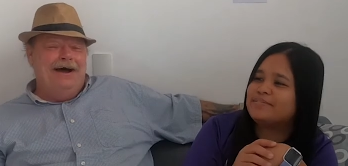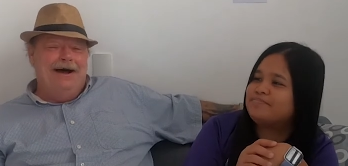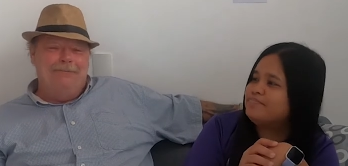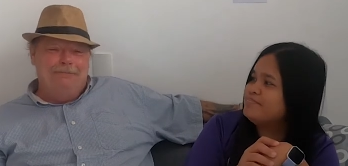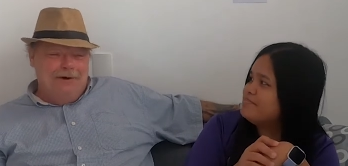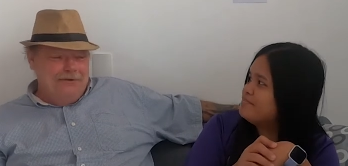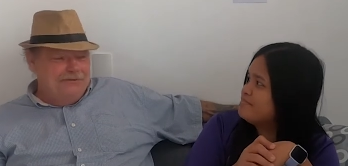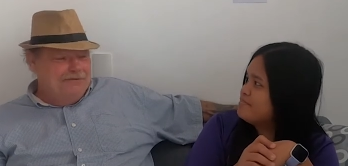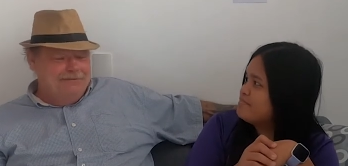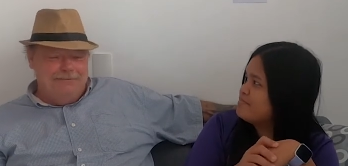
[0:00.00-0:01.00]
Speaker 1: Uh,
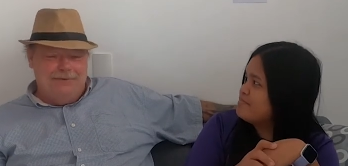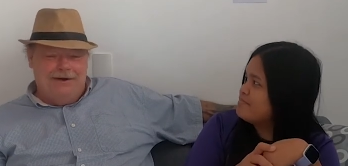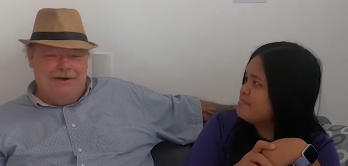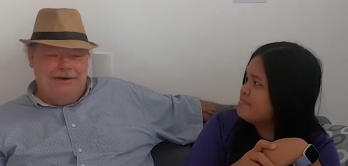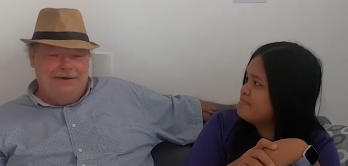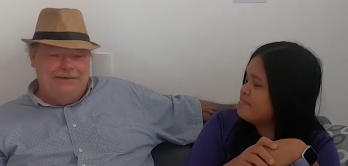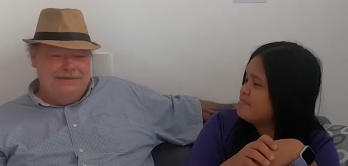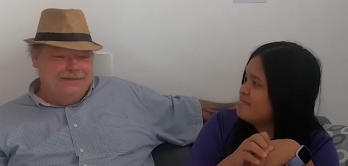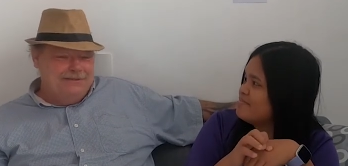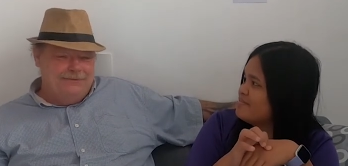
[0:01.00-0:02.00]
most of them are
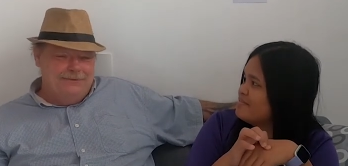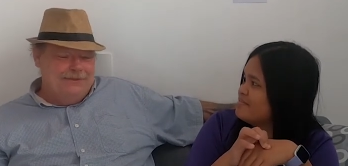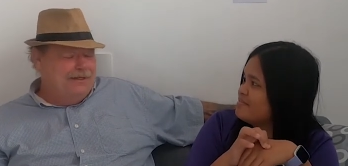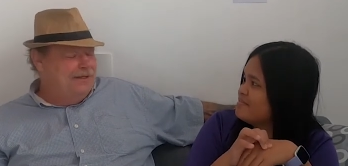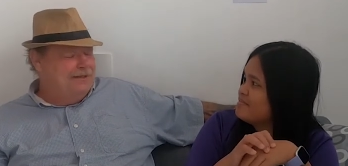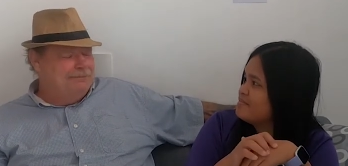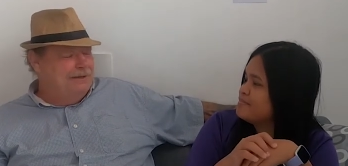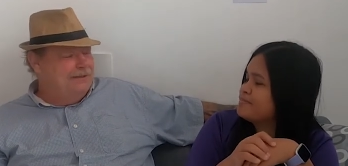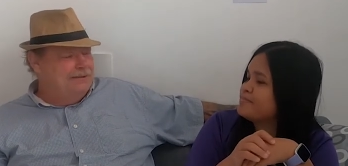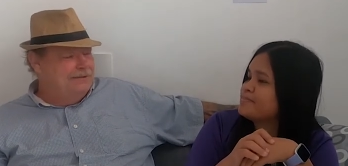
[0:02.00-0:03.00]
just routine
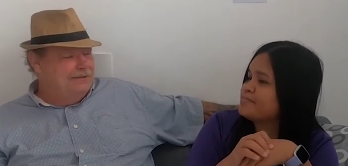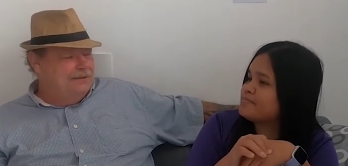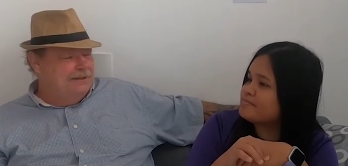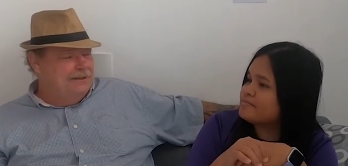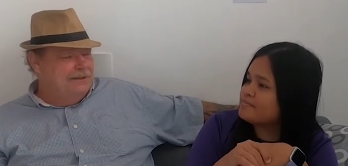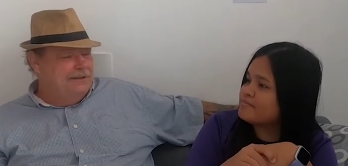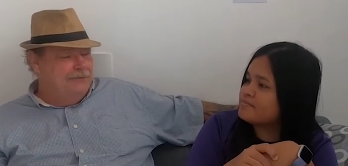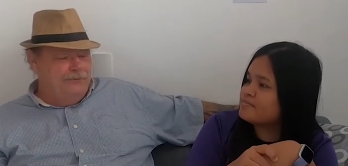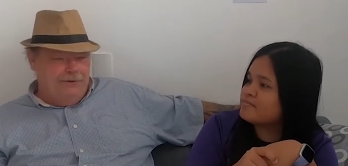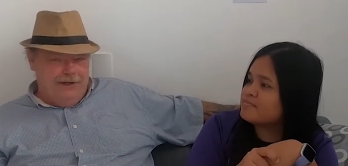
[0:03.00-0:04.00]
expenses that
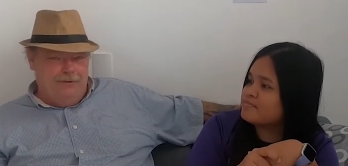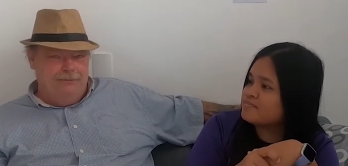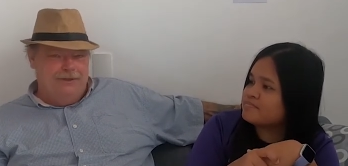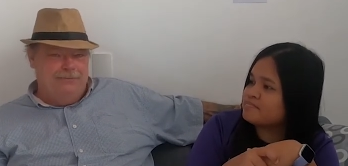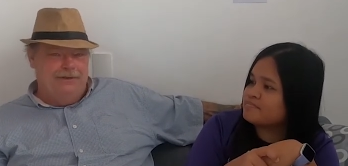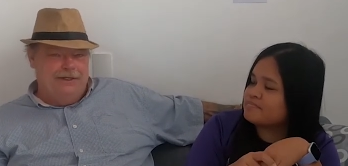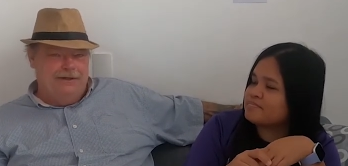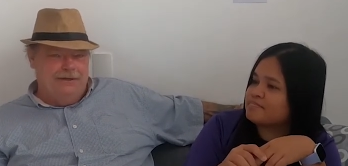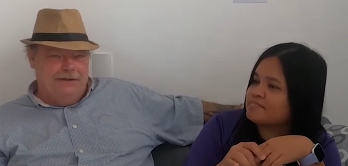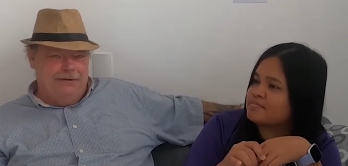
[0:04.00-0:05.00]
will help people get
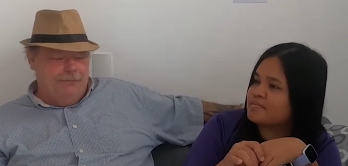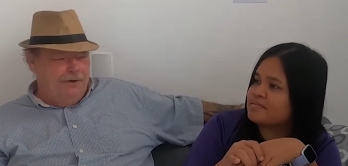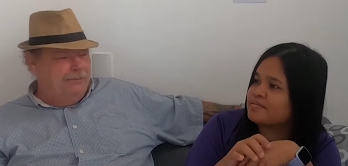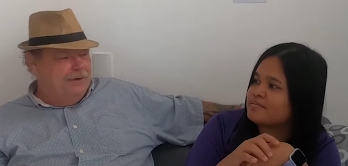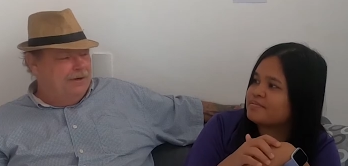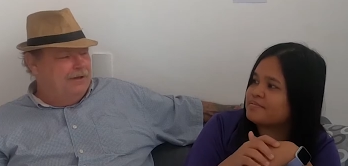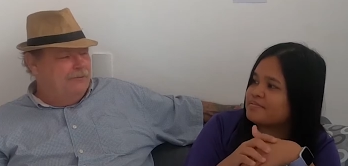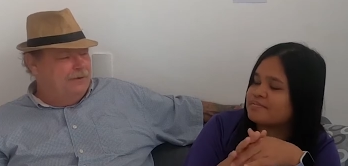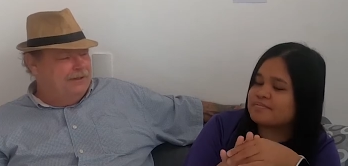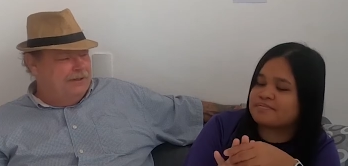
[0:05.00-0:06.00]
a, a, ballpark
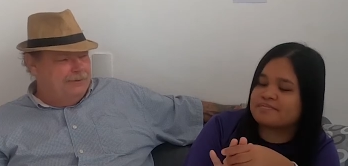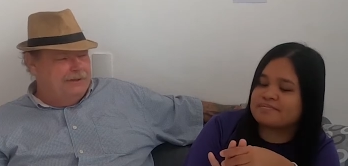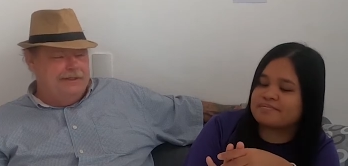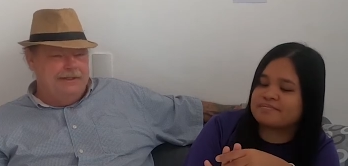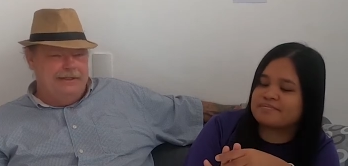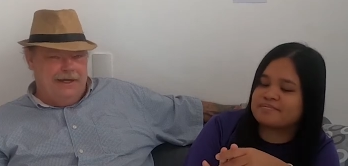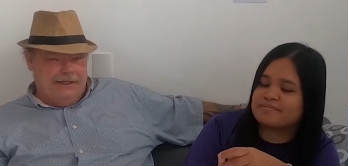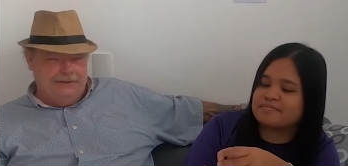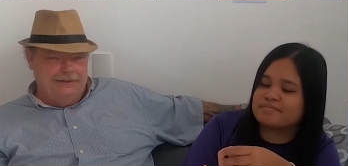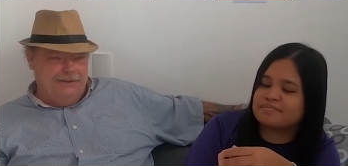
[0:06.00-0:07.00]
on what they would need to
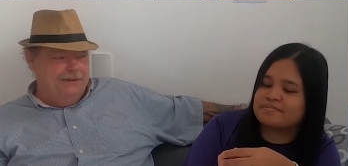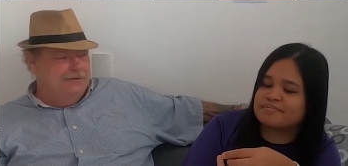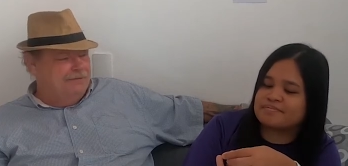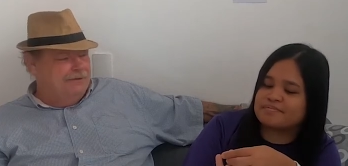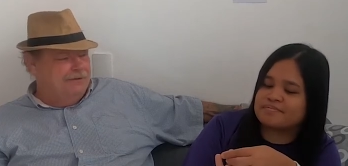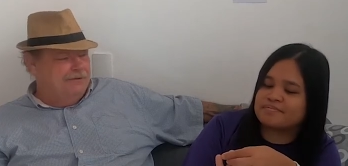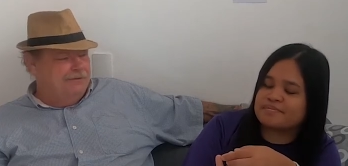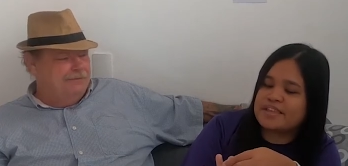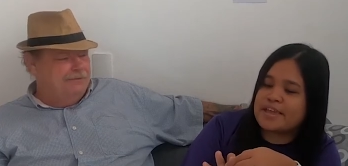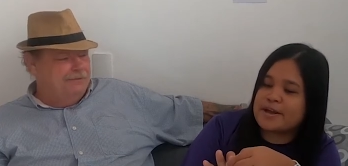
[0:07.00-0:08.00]
actually live here.
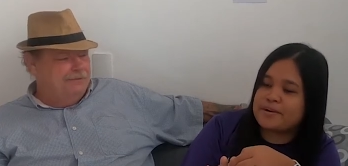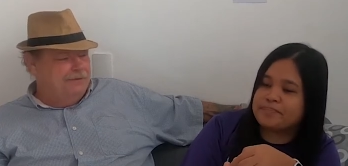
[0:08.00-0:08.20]
Yeah.